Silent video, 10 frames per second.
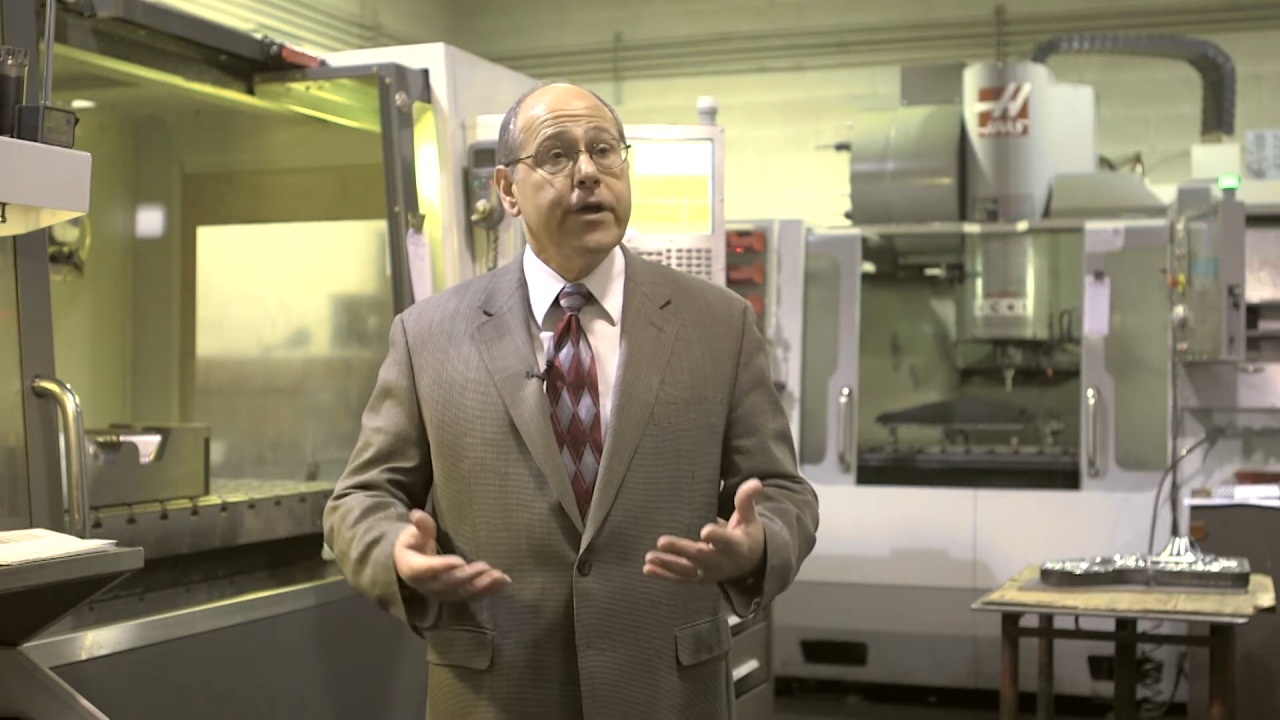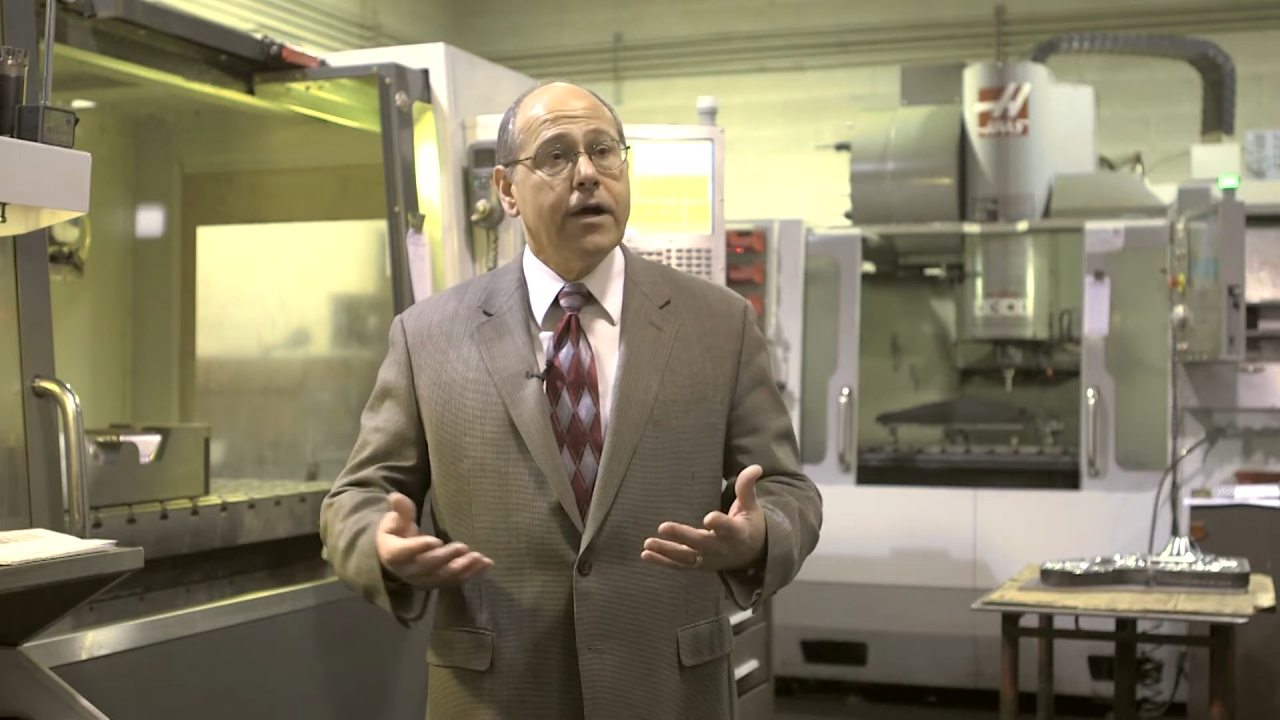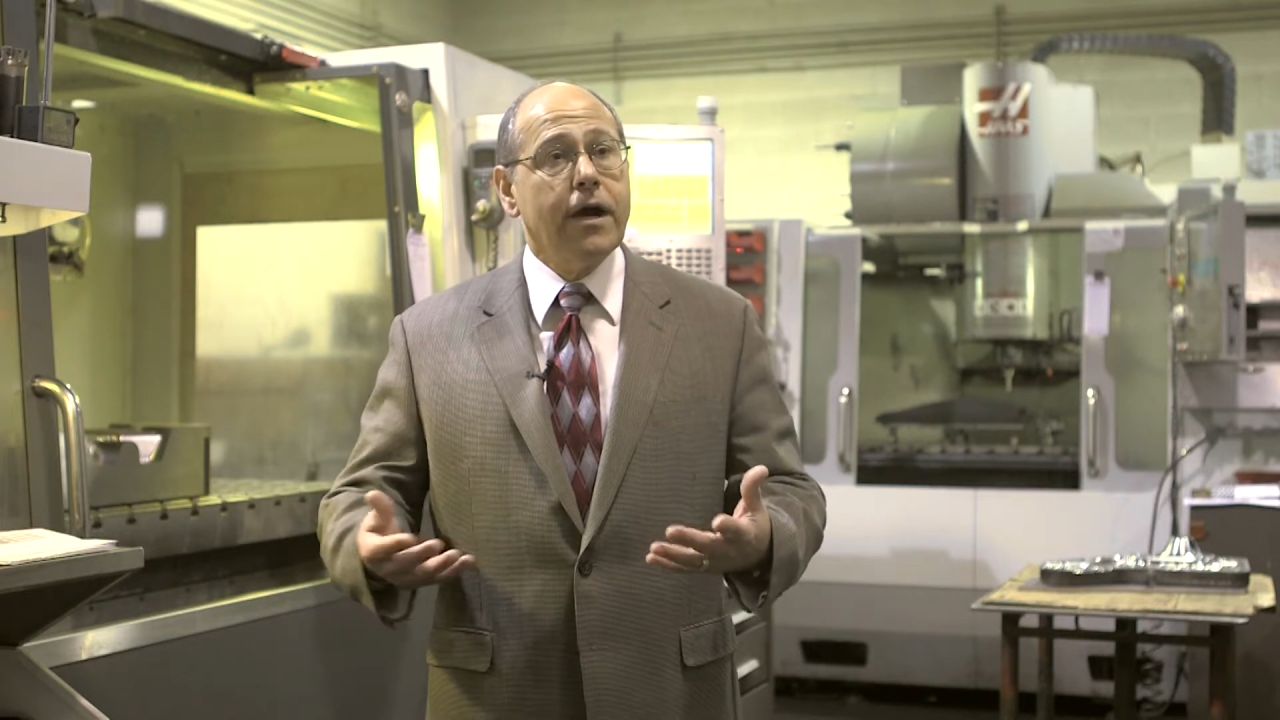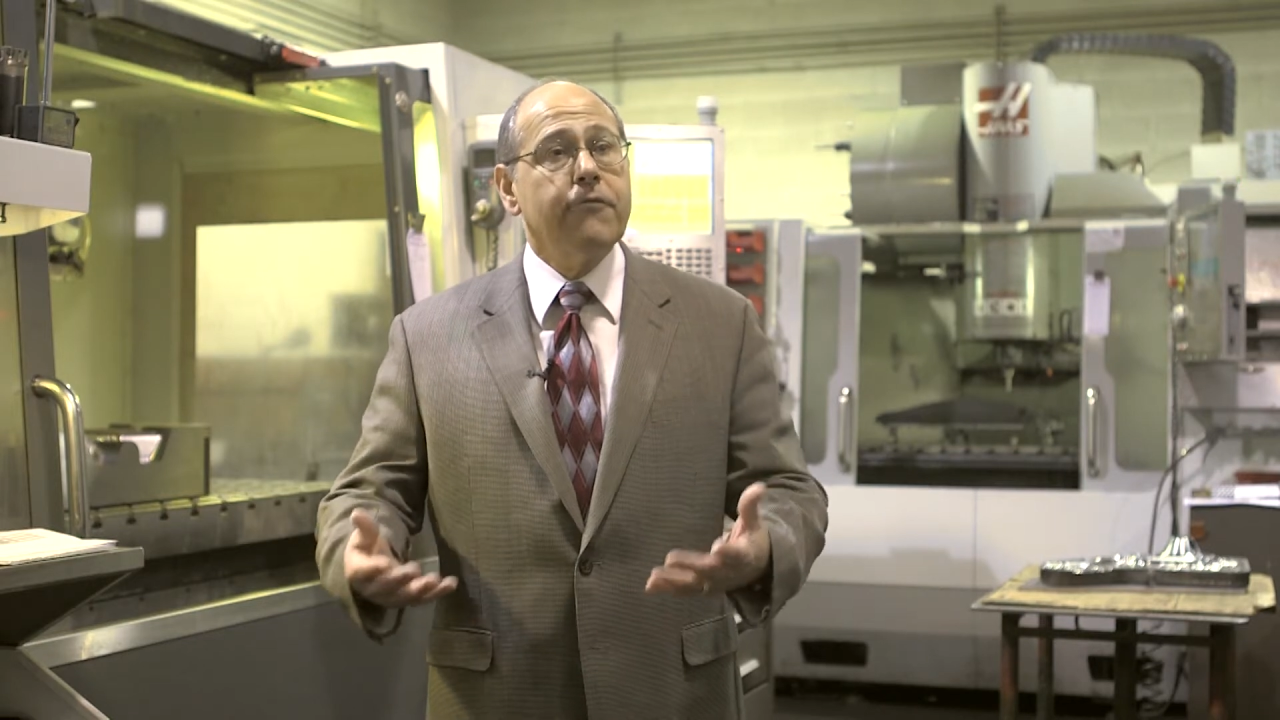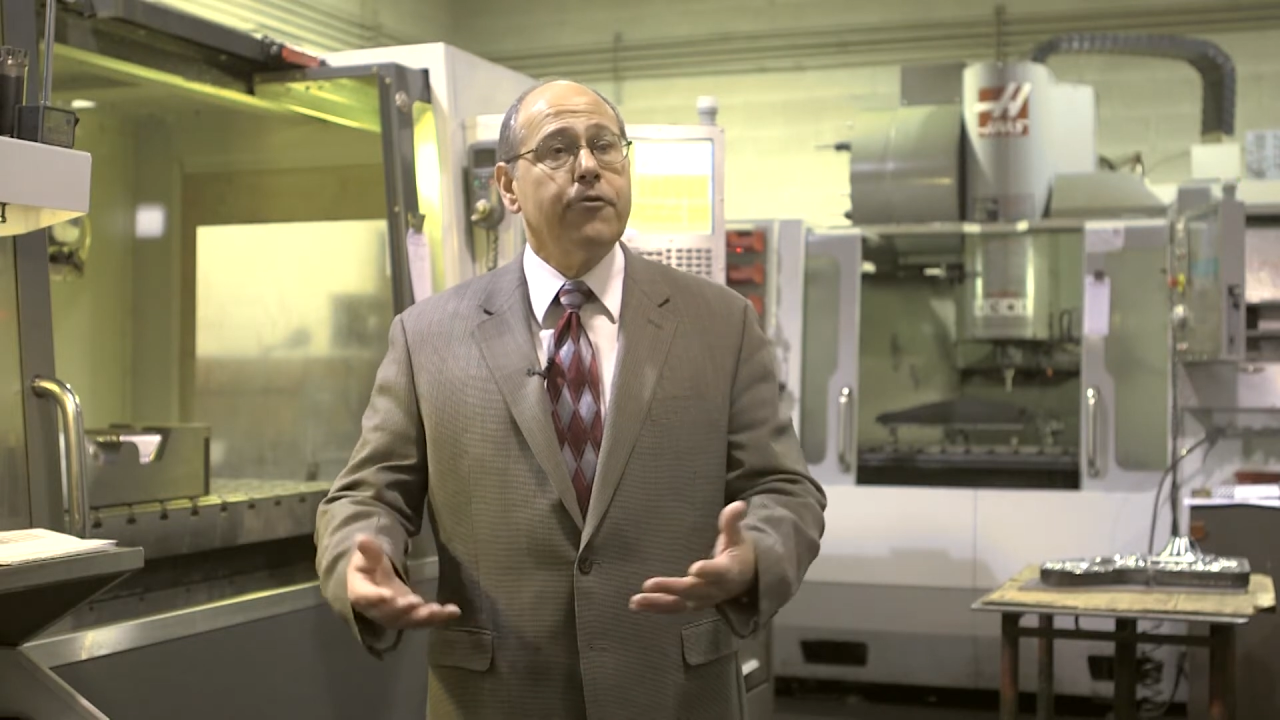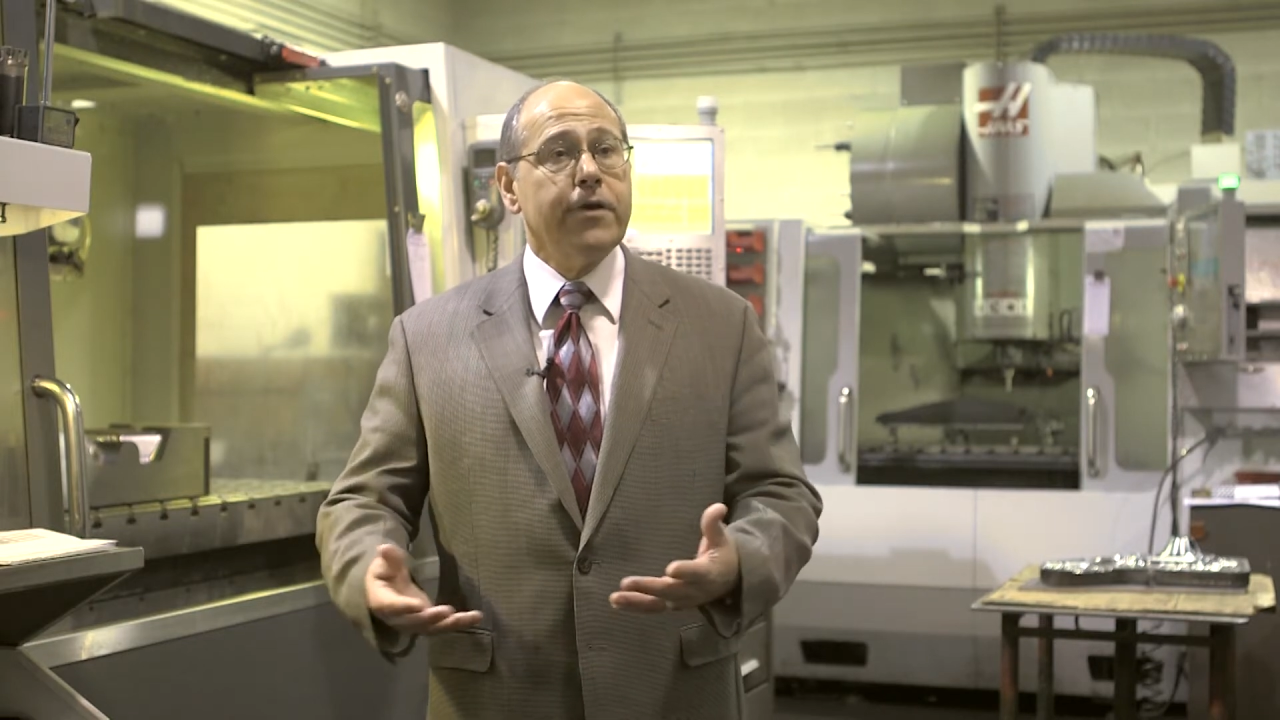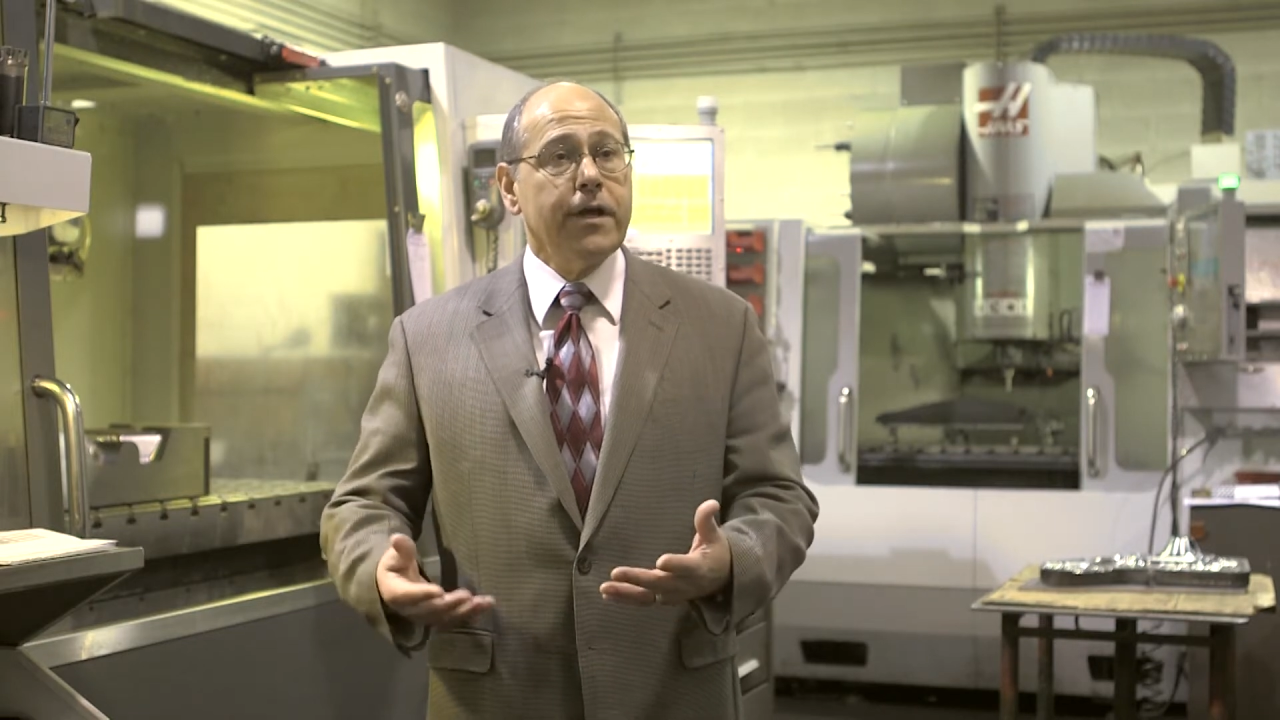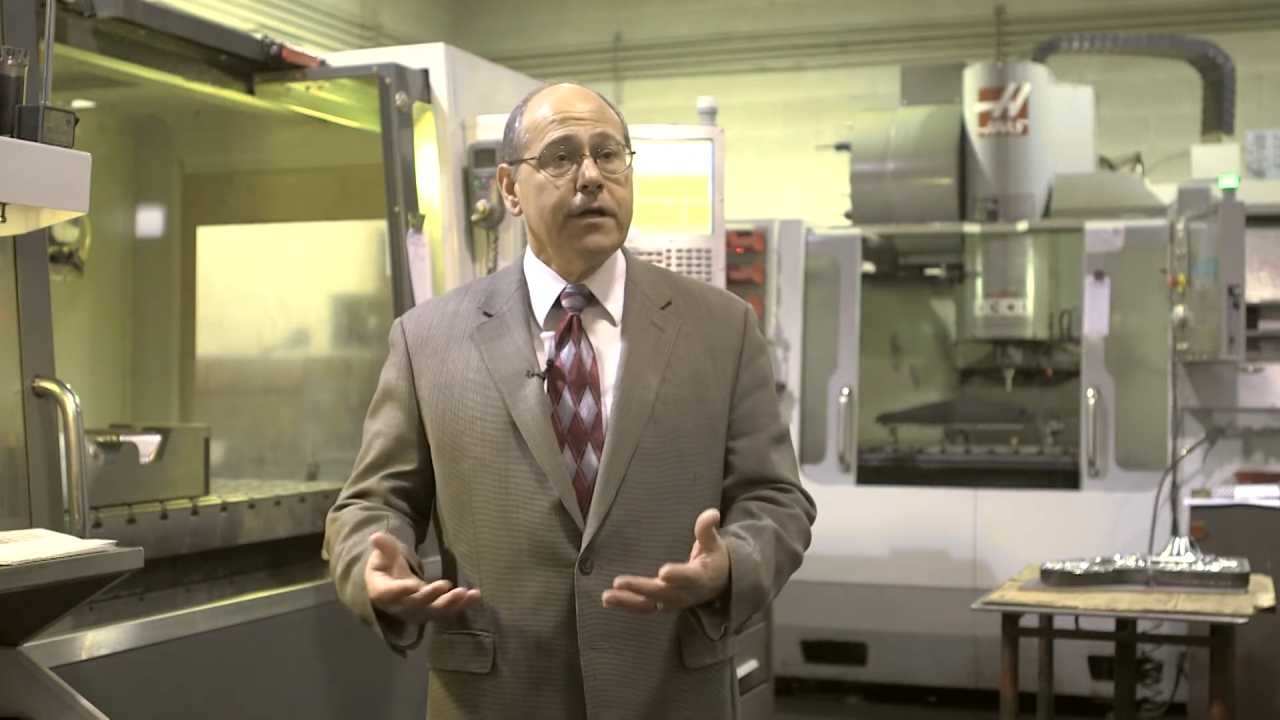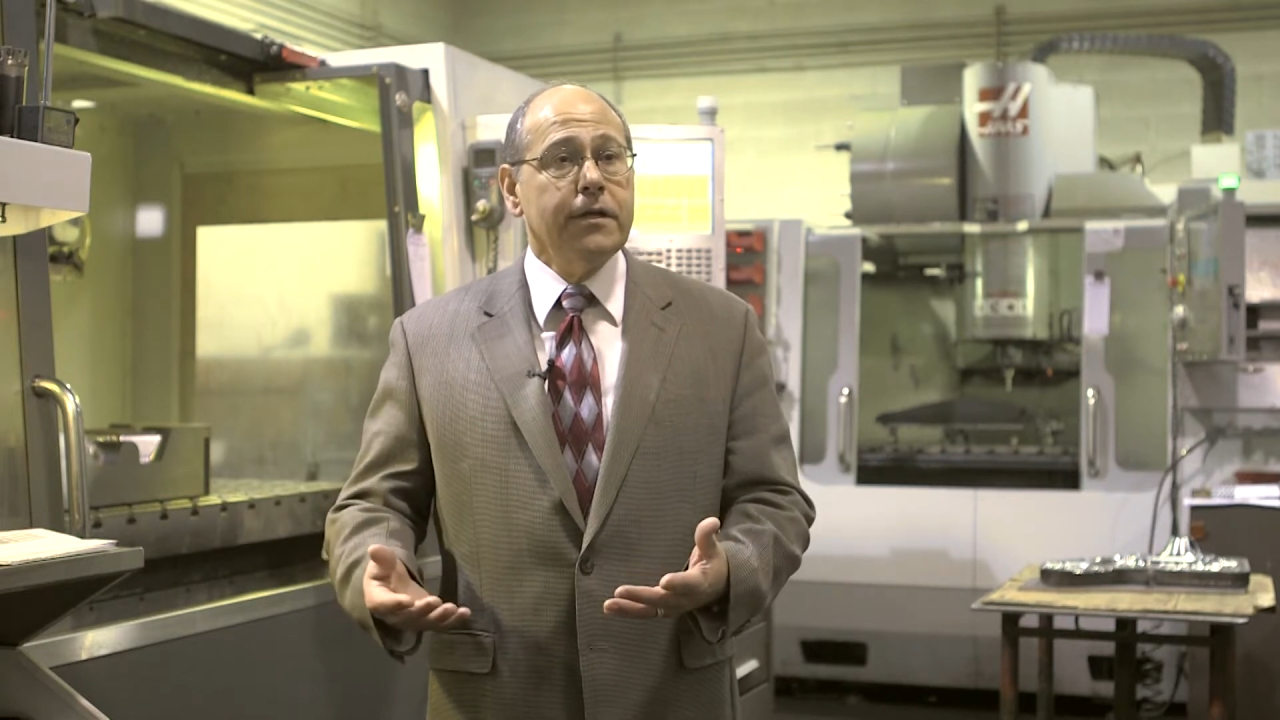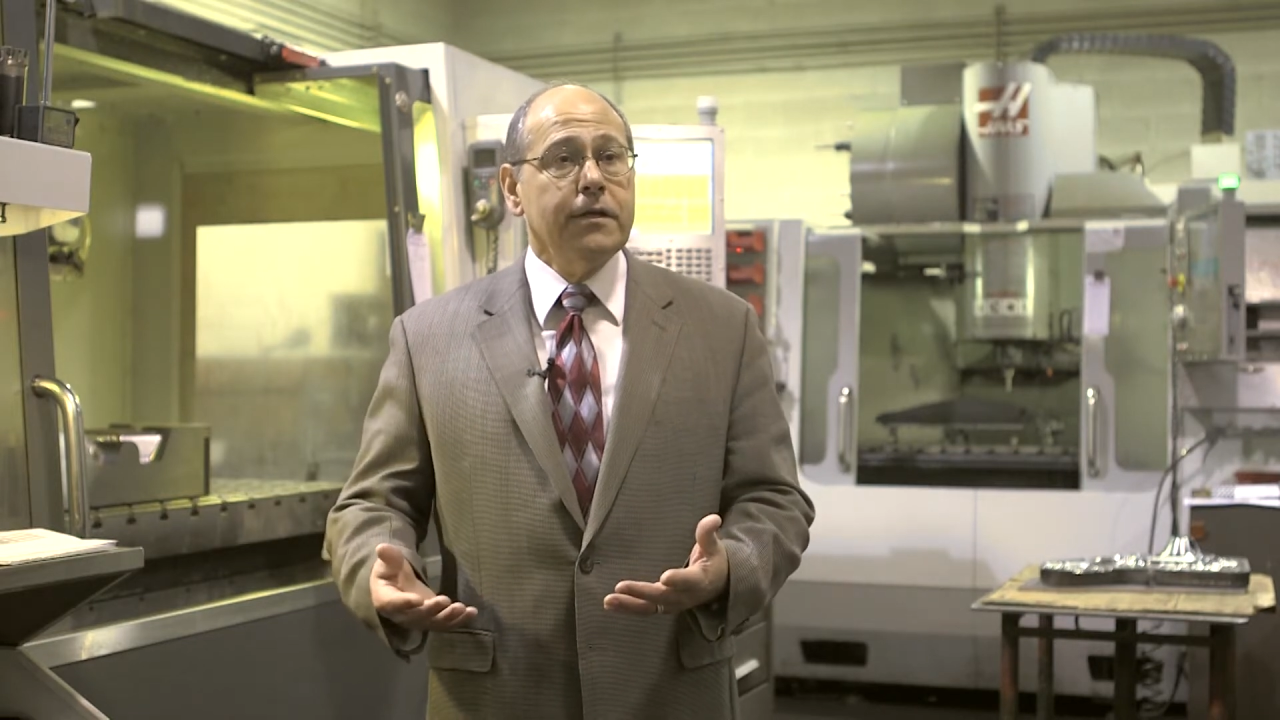recovery